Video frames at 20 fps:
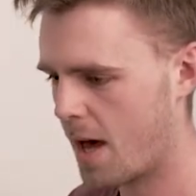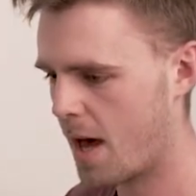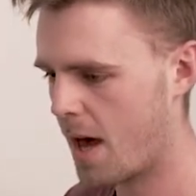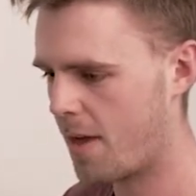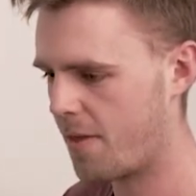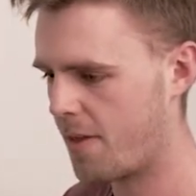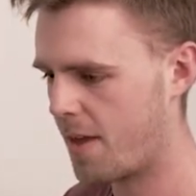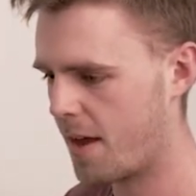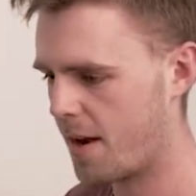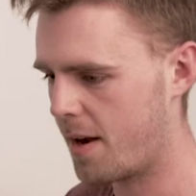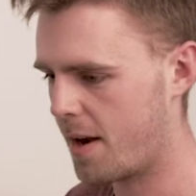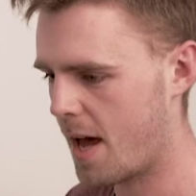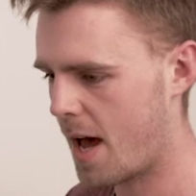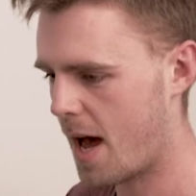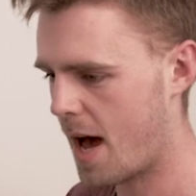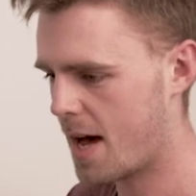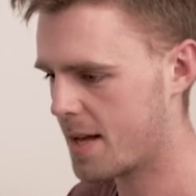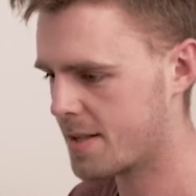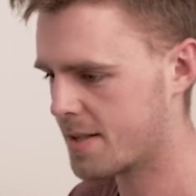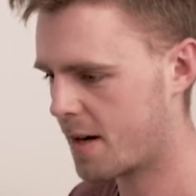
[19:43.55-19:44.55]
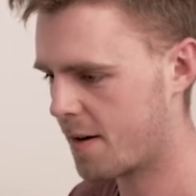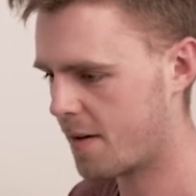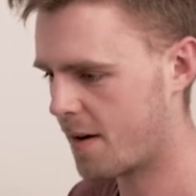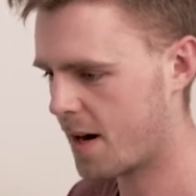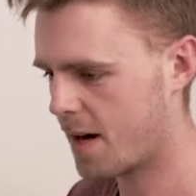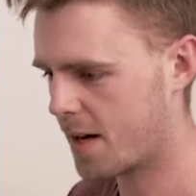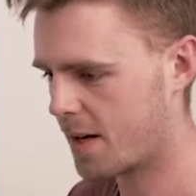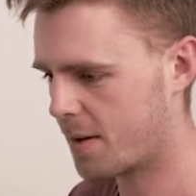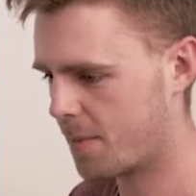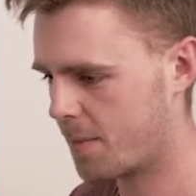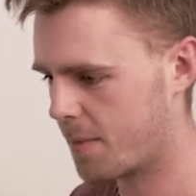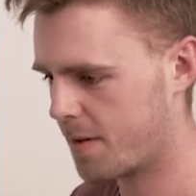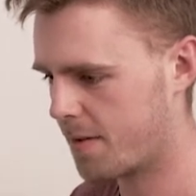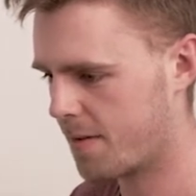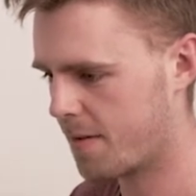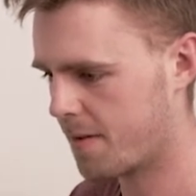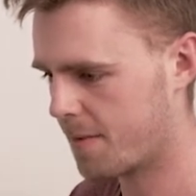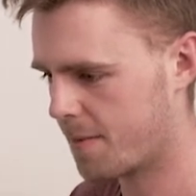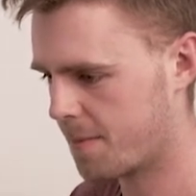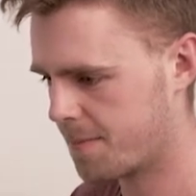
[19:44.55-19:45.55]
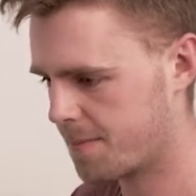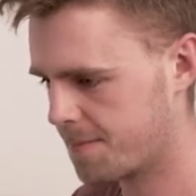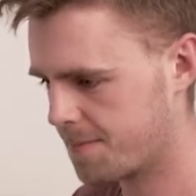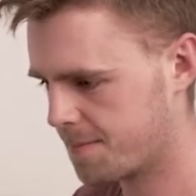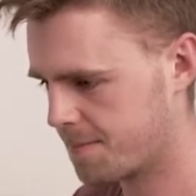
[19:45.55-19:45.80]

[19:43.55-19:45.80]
And then as our arguments,